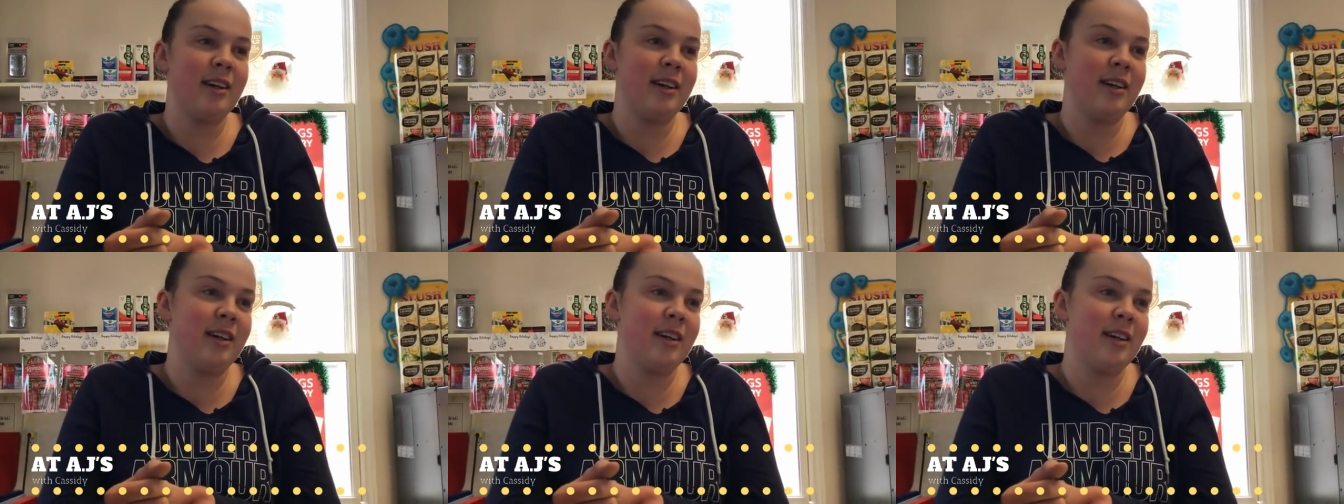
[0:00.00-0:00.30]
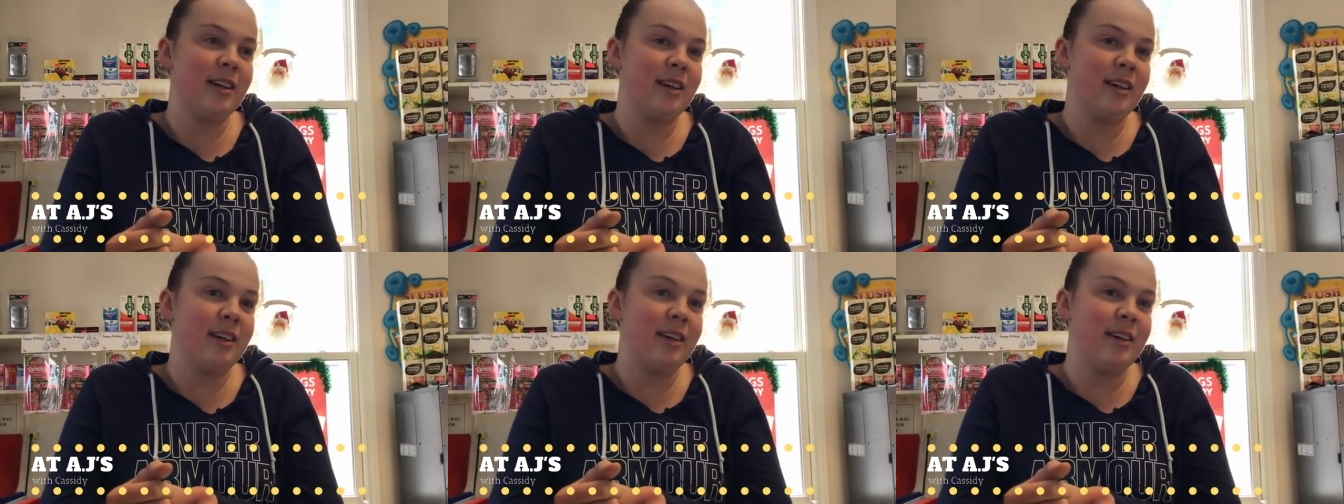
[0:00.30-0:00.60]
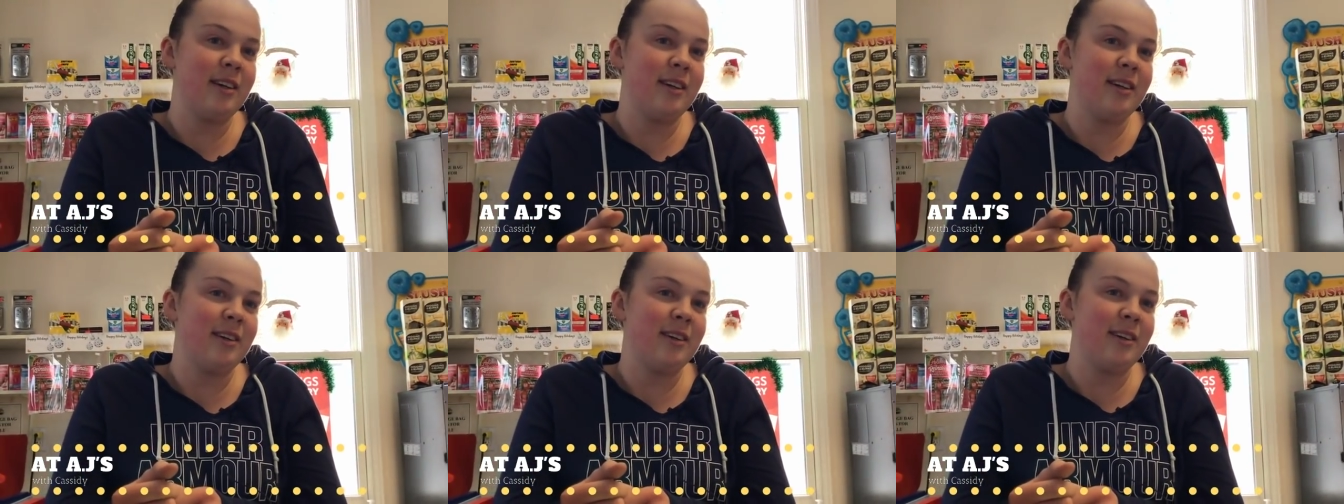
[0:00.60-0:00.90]
Thank you
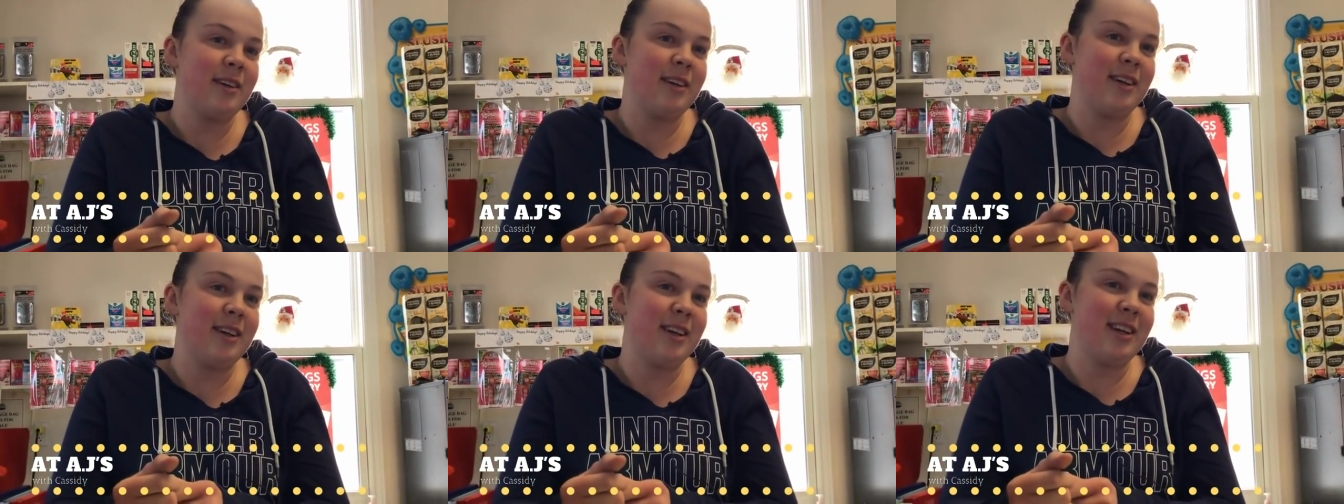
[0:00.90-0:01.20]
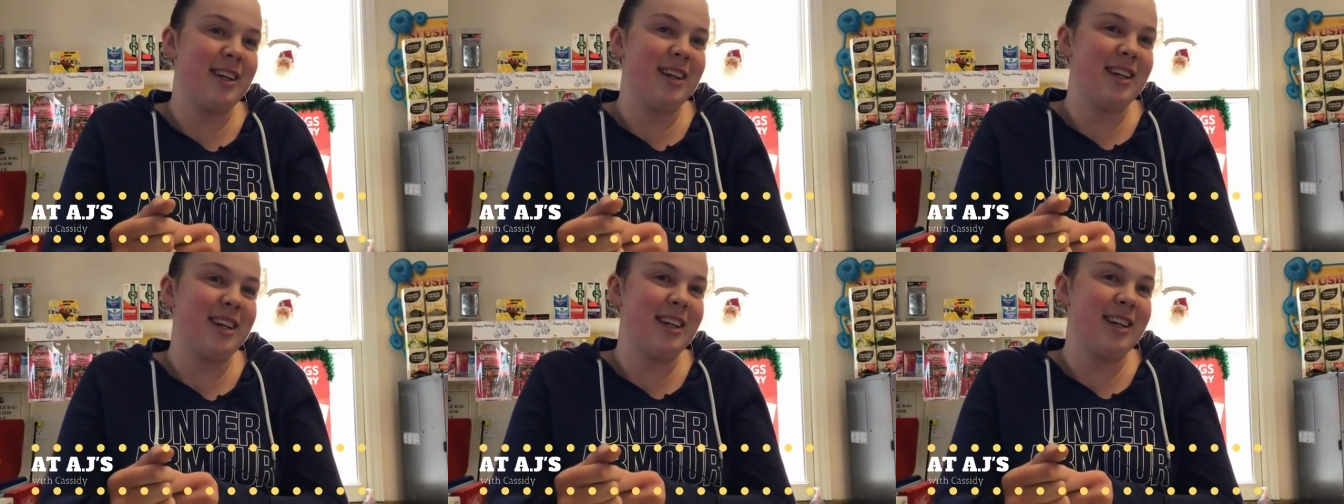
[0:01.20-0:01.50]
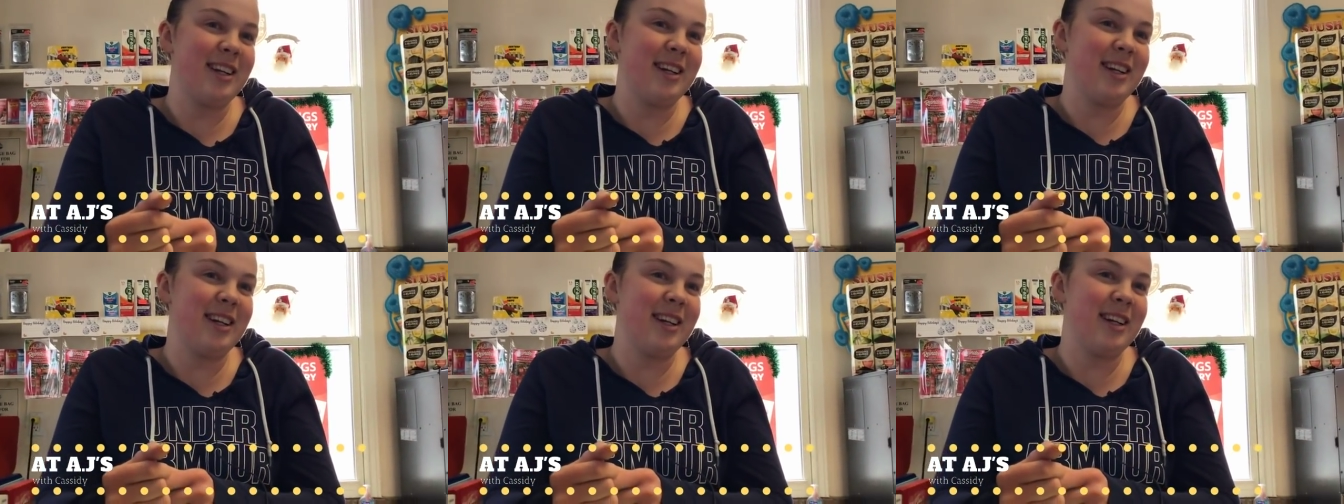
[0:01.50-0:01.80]
so much
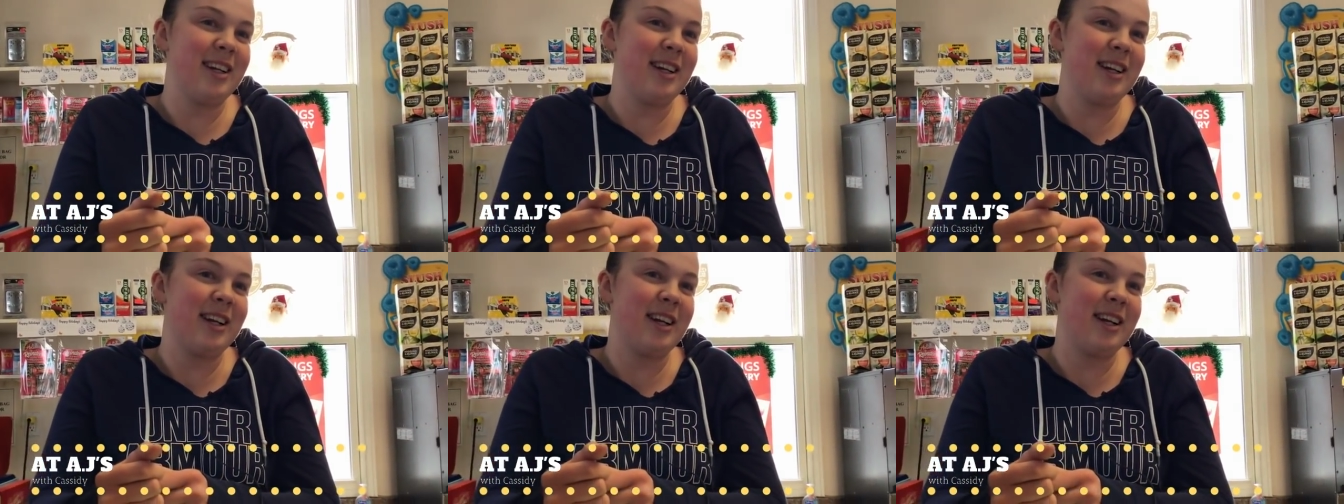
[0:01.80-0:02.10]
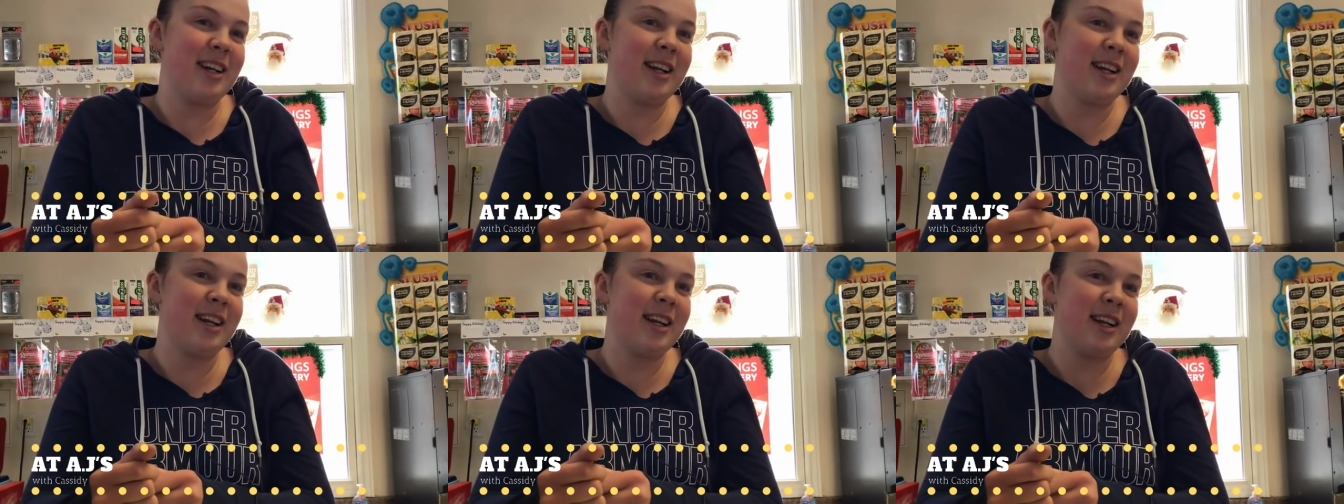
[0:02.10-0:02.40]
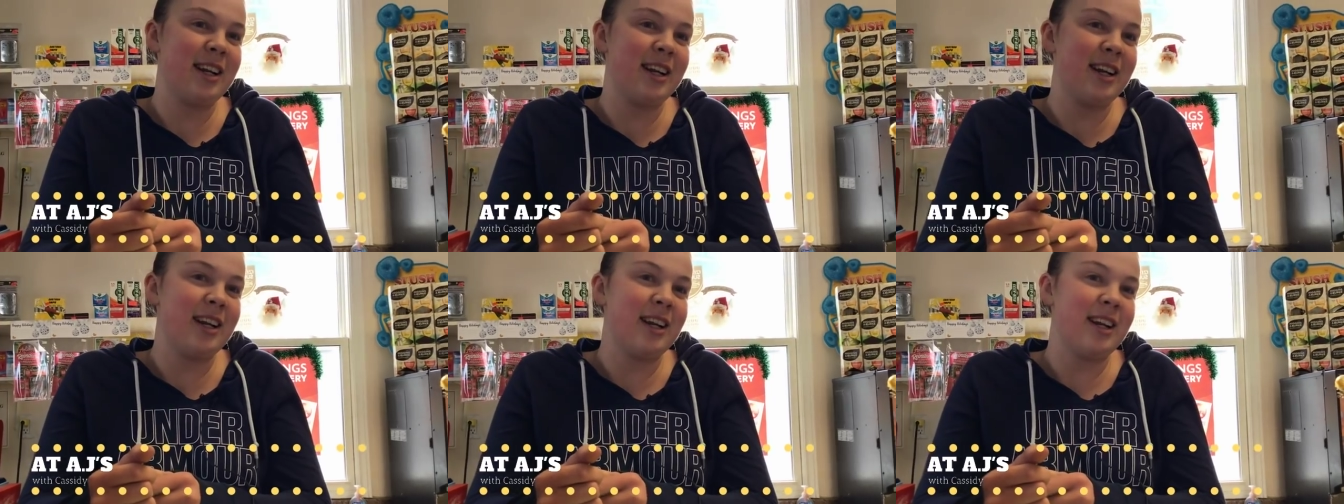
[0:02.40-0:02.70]
for letting us
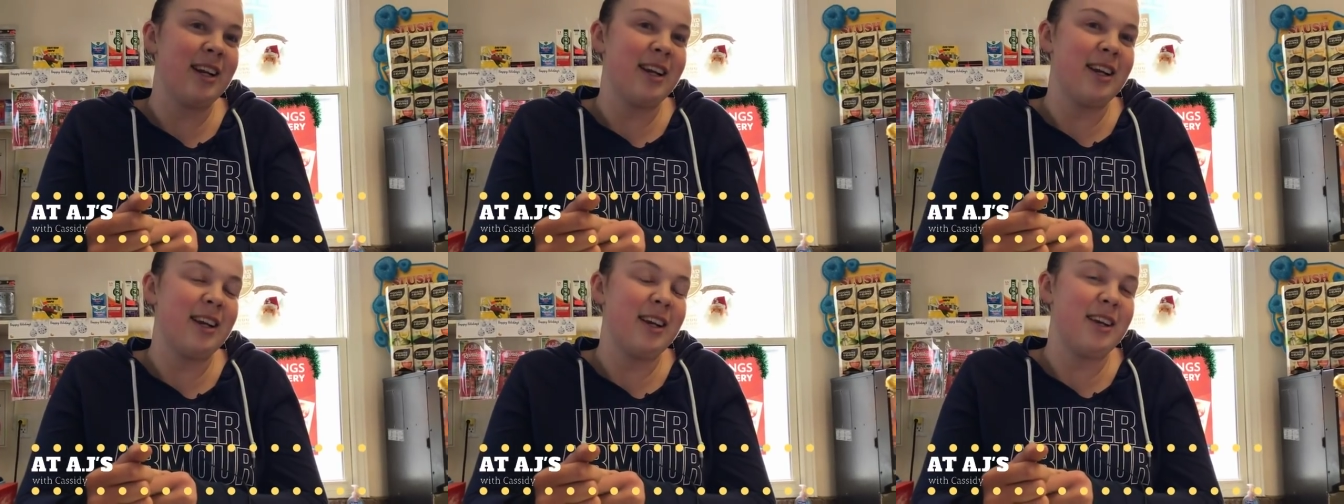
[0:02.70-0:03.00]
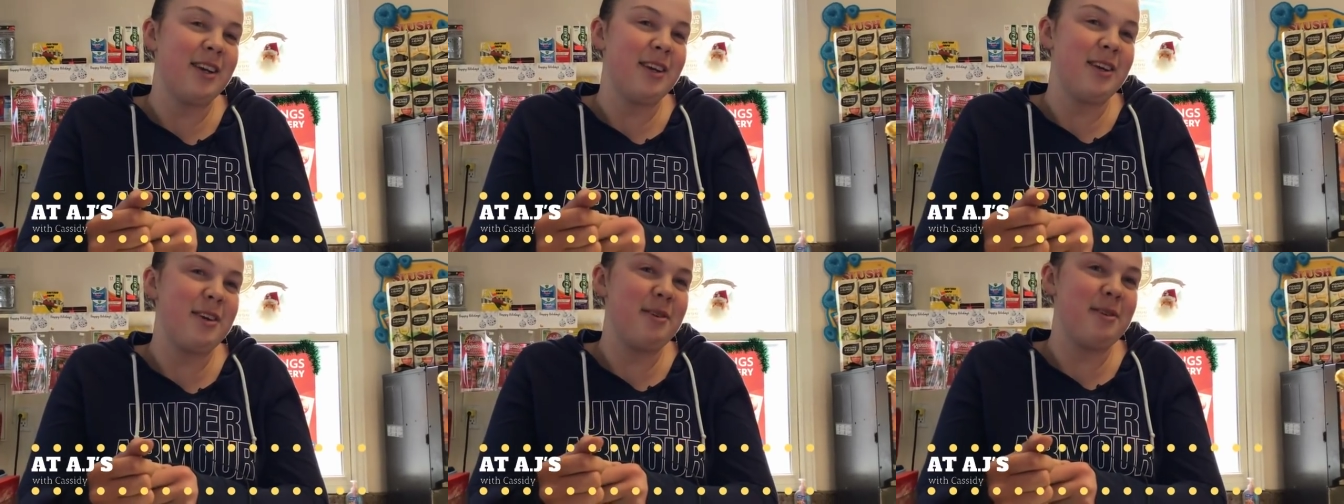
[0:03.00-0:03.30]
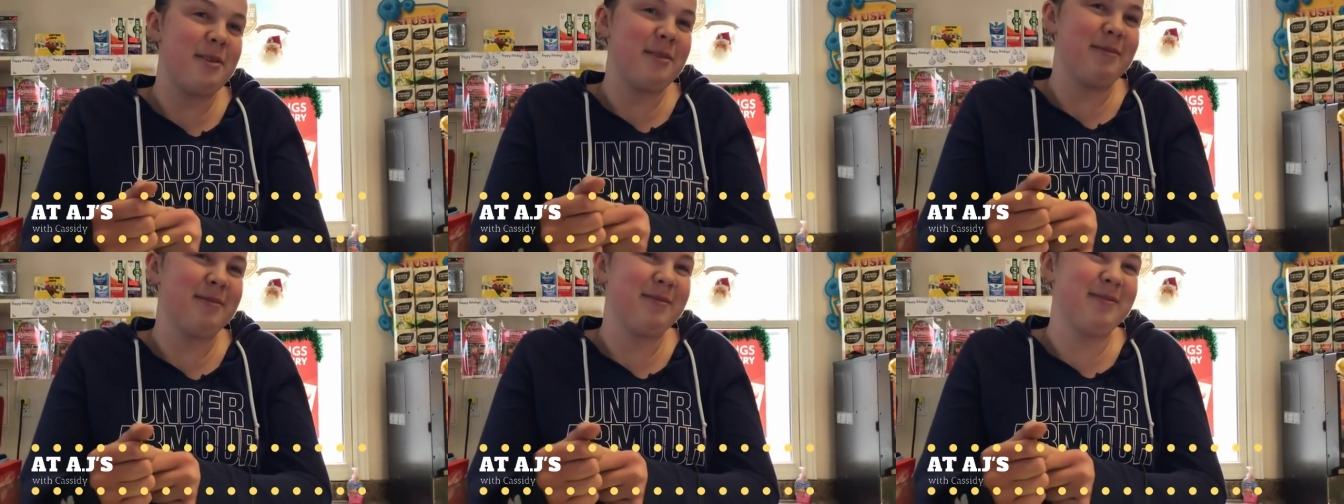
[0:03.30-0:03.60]
interview
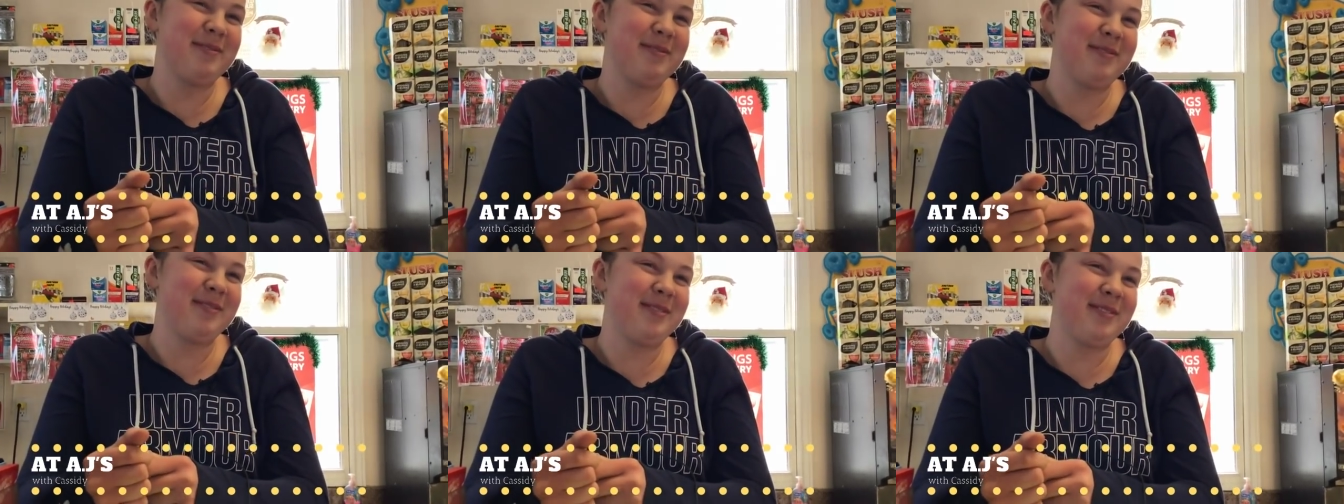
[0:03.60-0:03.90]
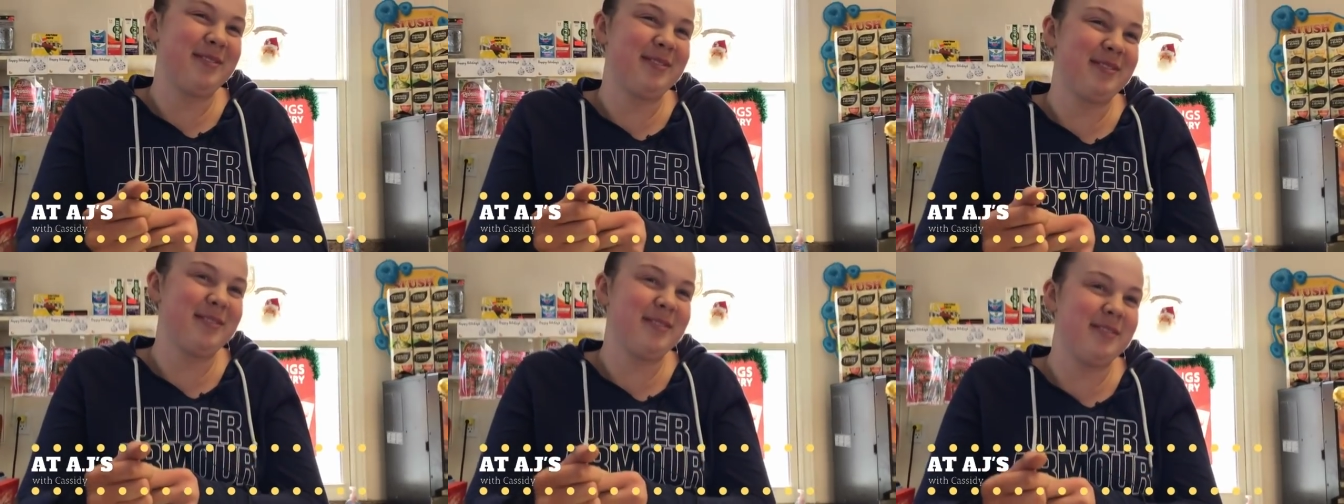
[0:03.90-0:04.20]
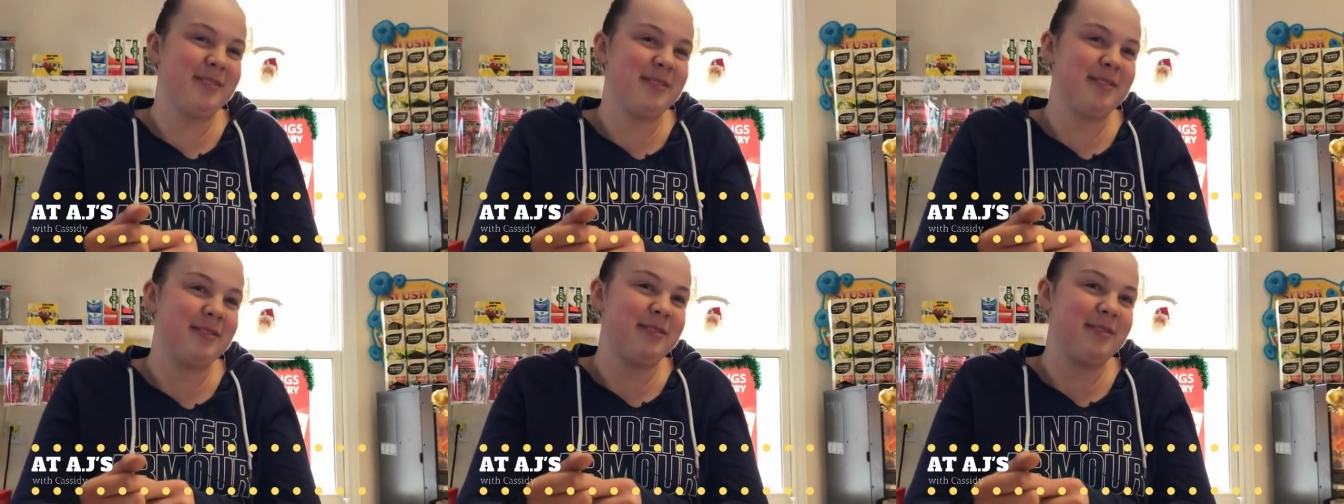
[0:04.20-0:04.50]
you. This was
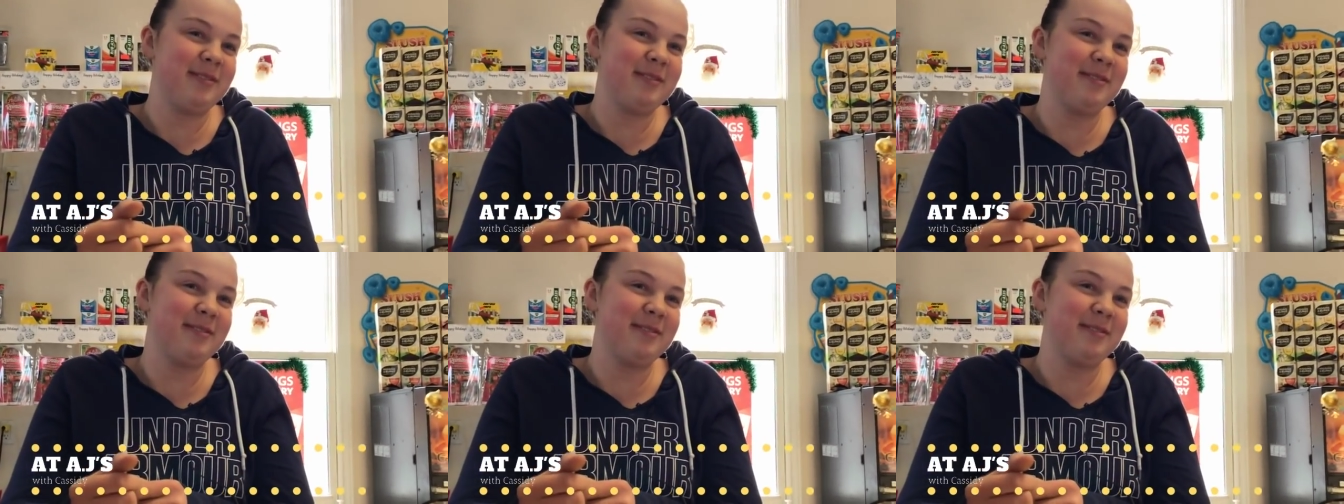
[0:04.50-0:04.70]
amazing.